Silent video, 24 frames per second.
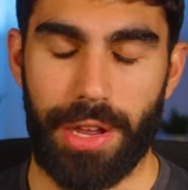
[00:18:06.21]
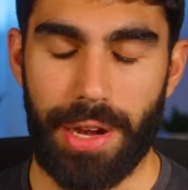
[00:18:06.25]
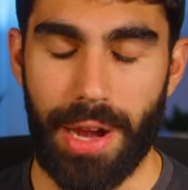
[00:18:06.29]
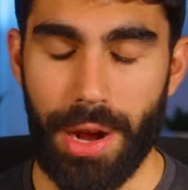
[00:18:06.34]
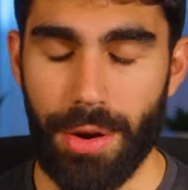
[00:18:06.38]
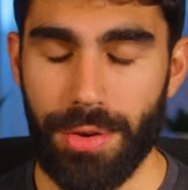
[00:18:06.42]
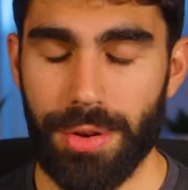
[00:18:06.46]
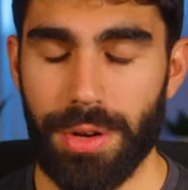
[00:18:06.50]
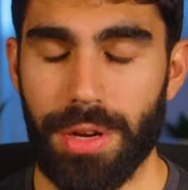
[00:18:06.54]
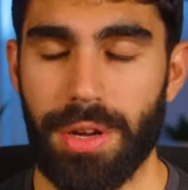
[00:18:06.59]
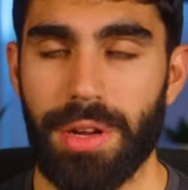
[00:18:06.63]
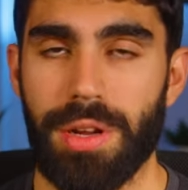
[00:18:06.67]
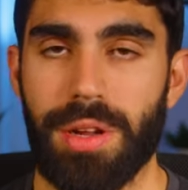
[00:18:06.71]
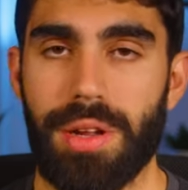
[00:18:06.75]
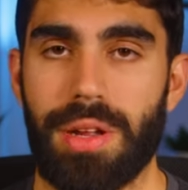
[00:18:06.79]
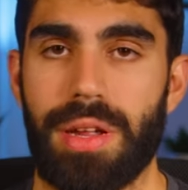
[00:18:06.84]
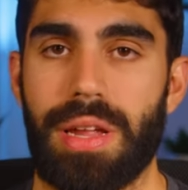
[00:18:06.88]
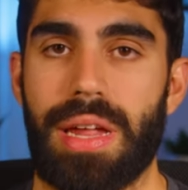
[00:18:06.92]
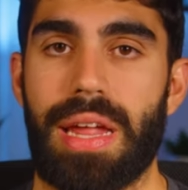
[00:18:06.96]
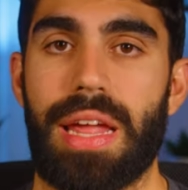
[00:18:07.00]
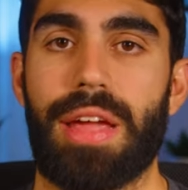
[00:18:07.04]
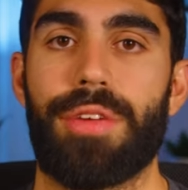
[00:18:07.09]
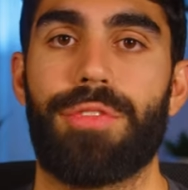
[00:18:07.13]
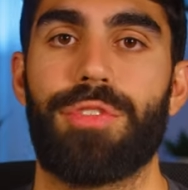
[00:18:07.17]
it out.
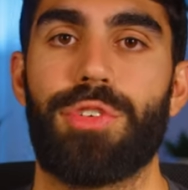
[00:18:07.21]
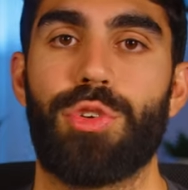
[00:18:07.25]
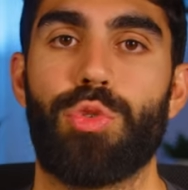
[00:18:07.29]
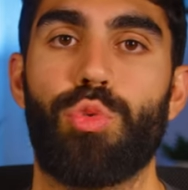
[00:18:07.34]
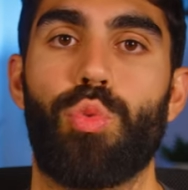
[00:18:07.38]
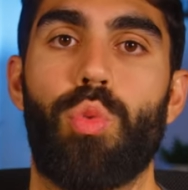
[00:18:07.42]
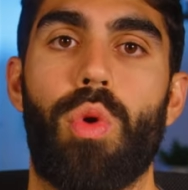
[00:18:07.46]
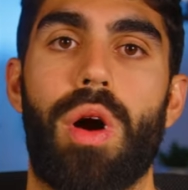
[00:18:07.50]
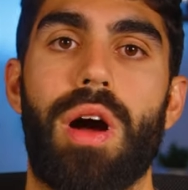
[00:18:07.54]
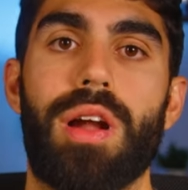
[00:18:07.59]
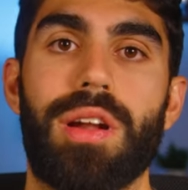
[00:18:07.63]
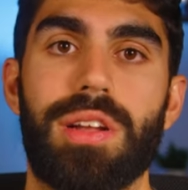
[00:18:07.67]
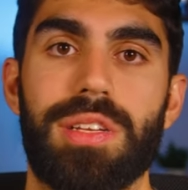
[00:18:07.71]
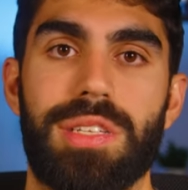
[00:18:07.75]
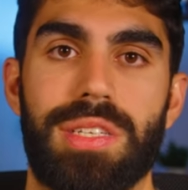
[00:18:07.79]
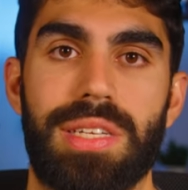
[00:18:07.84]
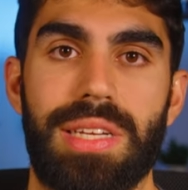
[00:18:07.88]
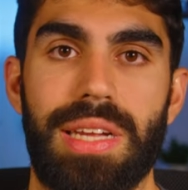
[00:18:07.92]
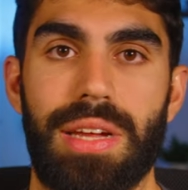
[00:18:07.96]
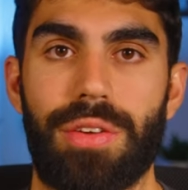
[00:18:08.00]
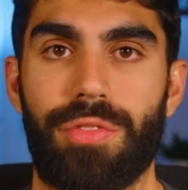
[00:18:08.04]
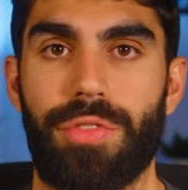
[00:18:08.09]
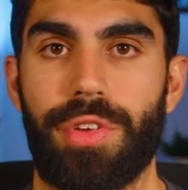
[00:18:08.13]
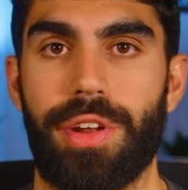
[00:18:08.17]
If you want to
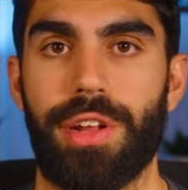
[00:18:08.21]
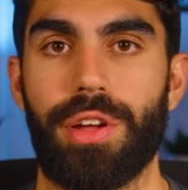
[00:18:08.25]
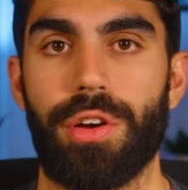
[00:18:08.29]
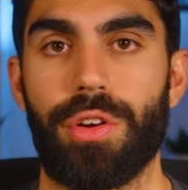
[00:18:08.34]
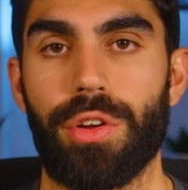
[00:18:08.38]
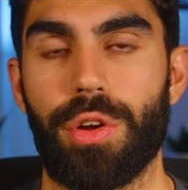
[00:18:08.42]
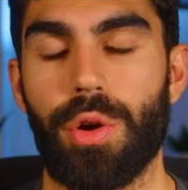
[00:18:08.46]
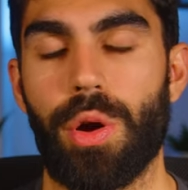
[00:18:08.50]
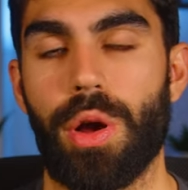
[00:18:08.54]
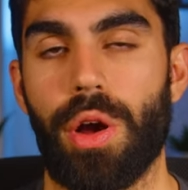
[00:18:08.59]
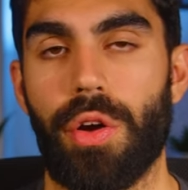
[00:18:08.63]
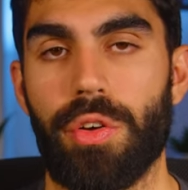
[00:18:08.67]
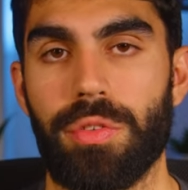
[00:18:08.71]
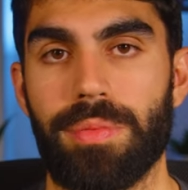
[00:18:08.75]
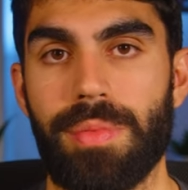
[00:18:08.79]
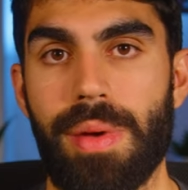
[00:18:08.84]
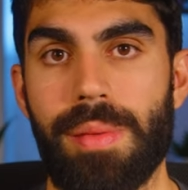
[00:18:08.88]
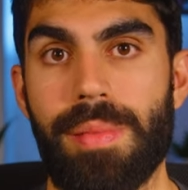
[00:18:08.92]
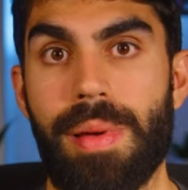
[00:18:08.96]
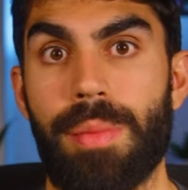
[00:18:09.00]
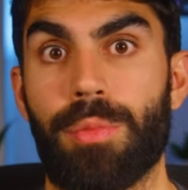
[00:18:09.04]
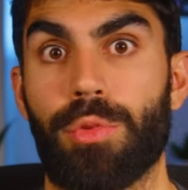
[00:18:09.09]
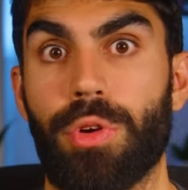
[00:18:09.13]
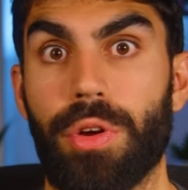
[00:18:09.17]
see a video going over my
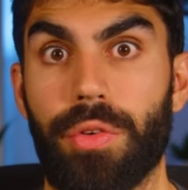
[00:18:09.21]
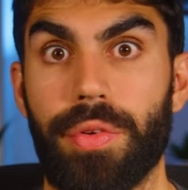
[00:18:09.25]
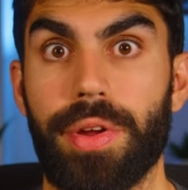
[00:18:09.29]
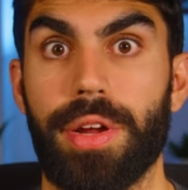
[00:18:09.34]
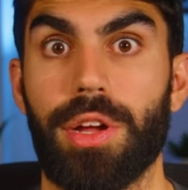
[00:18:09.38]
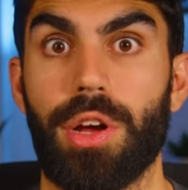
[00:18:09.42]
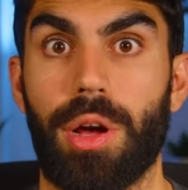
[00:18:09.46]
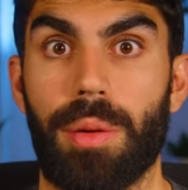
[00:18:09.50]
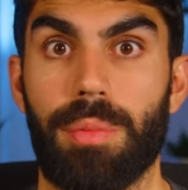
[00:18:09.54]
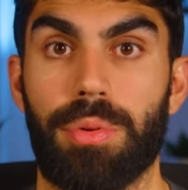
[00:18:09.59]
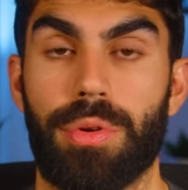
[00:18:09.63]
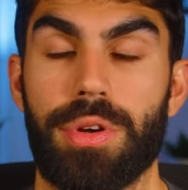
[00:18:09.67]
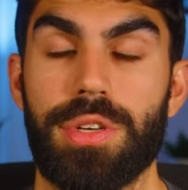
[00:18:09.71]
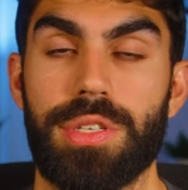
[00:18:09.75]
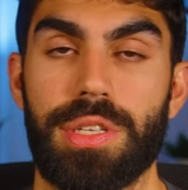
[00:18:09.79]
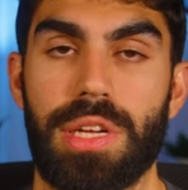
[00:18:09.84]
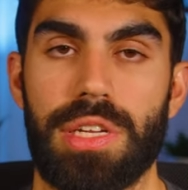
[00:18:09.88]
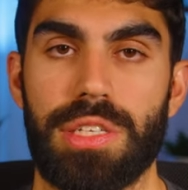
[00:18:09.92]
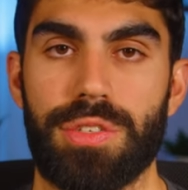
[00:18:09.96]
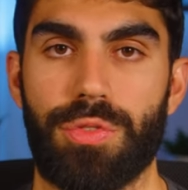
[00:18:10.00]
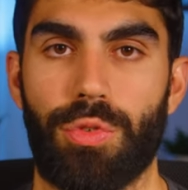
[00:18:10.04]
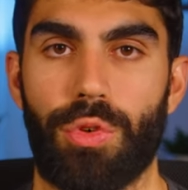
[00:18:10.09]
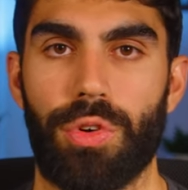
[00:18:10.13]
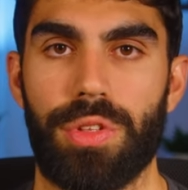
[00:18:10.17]
memory recall
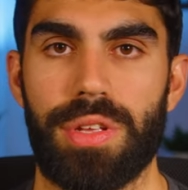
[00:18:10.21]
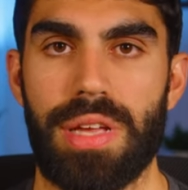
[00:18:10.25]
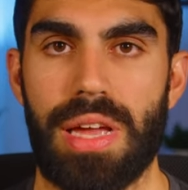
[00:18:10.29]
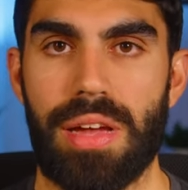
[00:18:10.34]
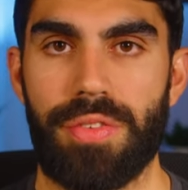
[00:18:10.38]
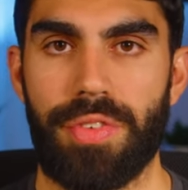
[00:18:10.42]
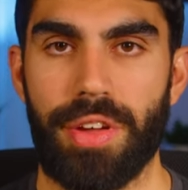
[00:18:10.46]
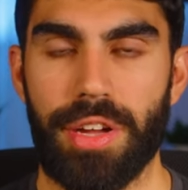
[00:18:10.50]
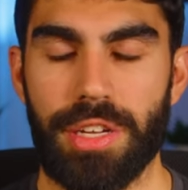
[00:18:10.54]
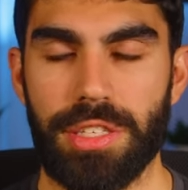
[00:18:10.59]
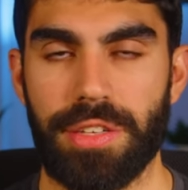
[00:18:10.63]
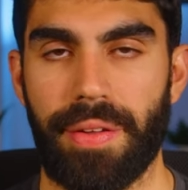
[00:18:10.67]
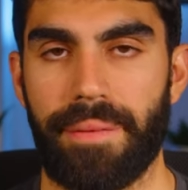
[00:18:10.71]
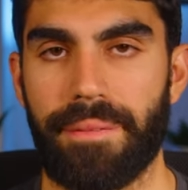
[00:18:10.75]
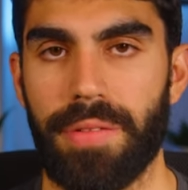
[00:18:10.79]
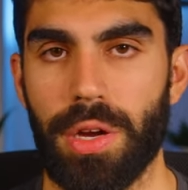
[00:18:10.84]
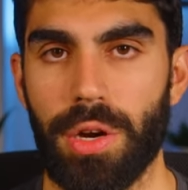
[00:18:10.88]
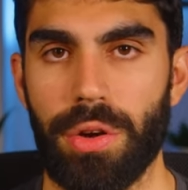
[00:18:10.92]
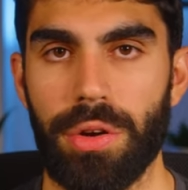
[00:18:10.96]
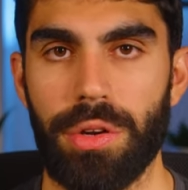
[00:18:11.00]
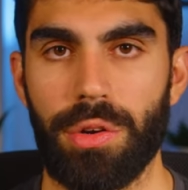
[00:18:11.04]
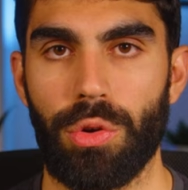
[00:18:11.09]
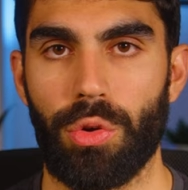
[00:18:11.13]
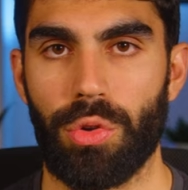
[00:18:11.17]
presets for the
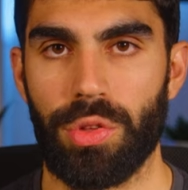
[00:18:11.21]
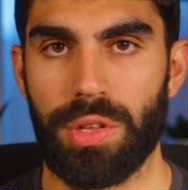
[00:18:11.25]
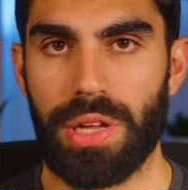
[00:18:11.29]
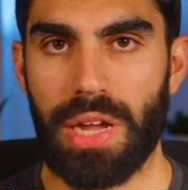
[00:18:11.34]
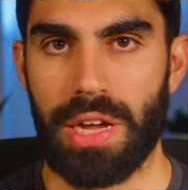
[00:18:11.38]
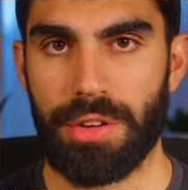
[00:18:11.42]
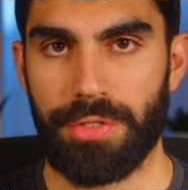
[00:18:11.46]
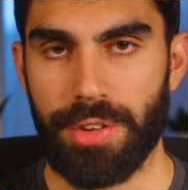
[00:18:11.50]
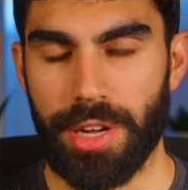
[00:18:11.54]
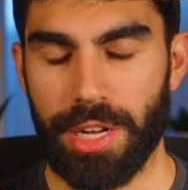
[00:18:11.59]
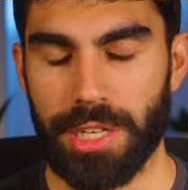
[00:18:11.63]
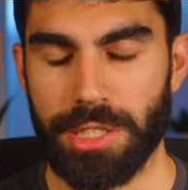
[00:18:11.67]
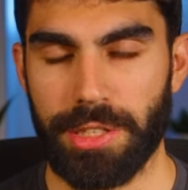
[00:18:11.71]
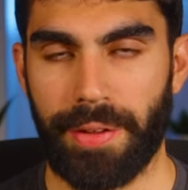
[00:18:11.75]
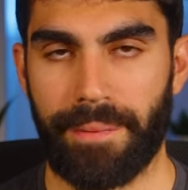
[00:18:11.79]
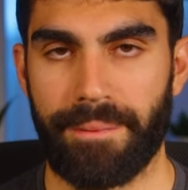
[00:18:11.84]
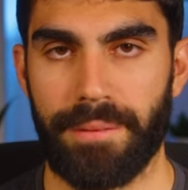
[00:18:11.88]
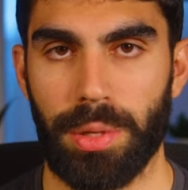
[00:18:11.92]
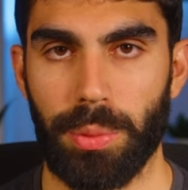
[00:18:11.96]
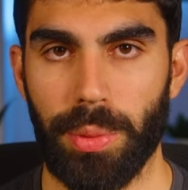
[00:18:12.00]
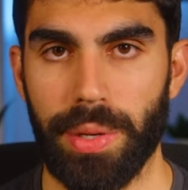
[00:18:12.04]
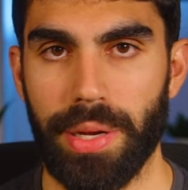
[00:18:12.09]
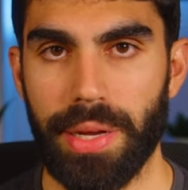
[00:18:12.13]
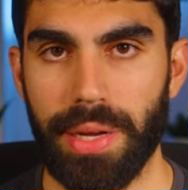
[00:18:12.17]
FX30 or the
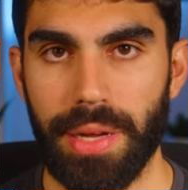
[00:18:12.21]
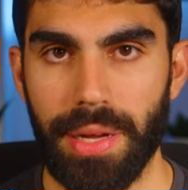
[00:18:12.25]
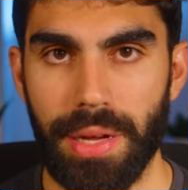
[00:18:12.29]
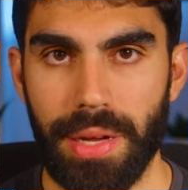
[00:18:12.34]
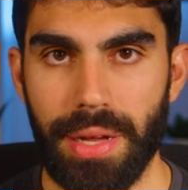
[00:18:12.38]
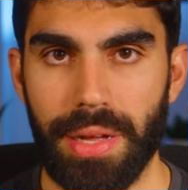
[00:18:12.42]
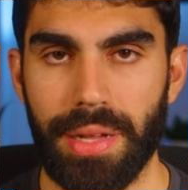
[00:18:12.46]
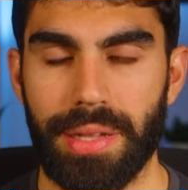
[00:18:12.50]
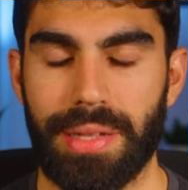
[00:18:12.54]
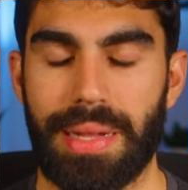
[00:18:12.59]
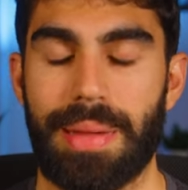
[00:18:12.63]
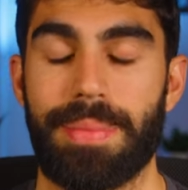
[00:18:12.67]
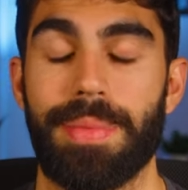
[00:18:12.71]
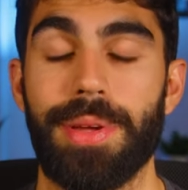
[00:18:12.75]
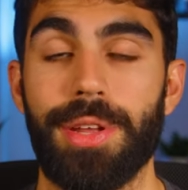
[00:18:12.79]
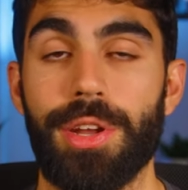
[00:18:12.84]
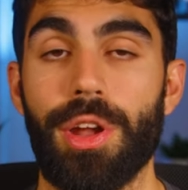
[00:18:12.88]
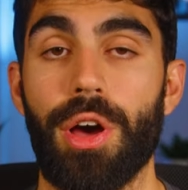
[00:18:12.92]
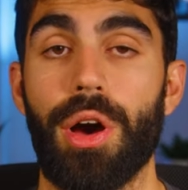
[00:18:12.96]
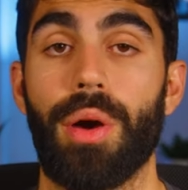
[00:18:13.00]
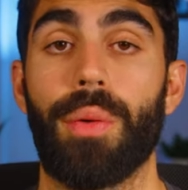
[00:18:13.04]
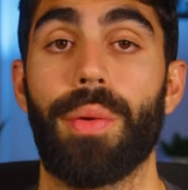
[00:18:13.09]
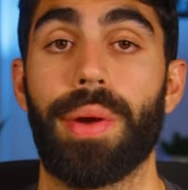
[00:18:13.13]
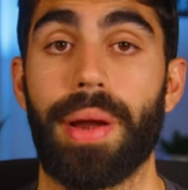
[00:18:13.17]
FX3, let me
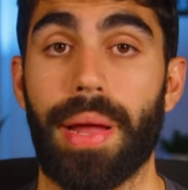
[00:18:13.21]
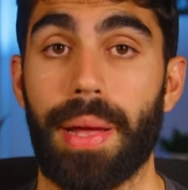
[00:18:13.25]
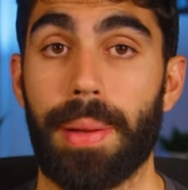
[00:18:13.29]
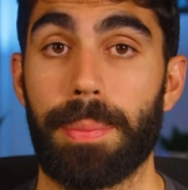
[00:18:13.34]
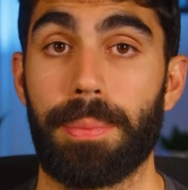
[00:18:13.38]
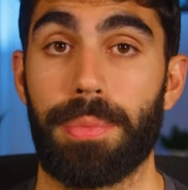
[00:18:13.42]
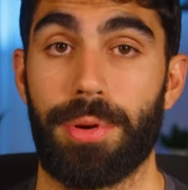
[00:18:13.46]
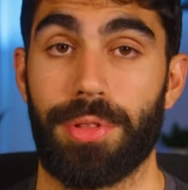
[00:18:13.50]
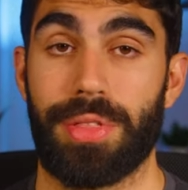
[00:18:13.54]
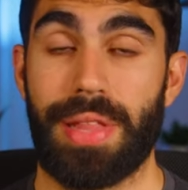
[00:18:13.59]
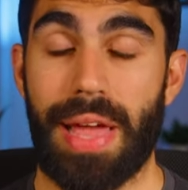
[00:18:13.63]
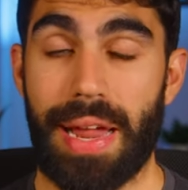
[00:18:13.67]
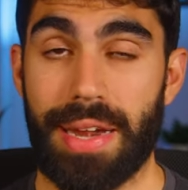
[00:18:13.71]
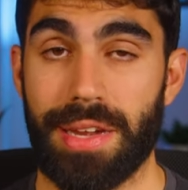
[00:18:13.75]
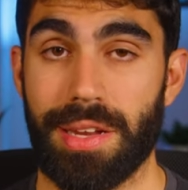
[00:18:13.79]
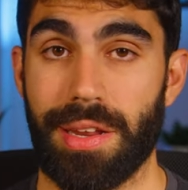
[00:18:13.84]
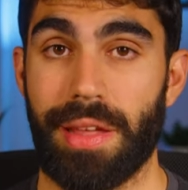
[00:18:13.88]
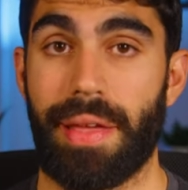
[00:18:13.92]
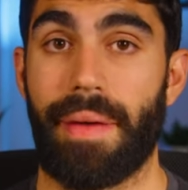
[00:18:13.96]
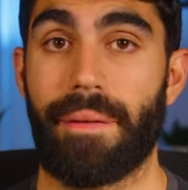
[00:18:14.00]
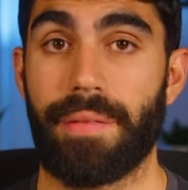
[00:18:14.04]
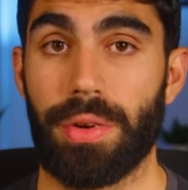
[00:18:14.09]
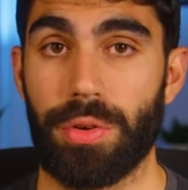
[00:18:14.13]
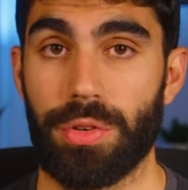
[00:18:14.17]
know and I can put that
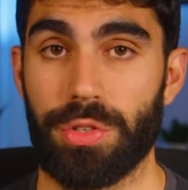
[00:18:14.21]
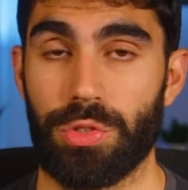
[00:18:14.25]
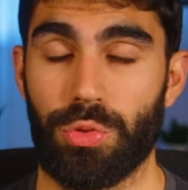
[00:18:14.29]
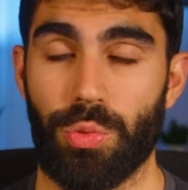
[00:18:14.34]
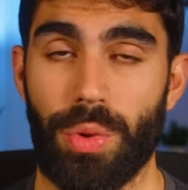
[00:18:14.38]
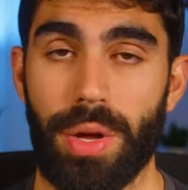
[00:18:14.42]
together as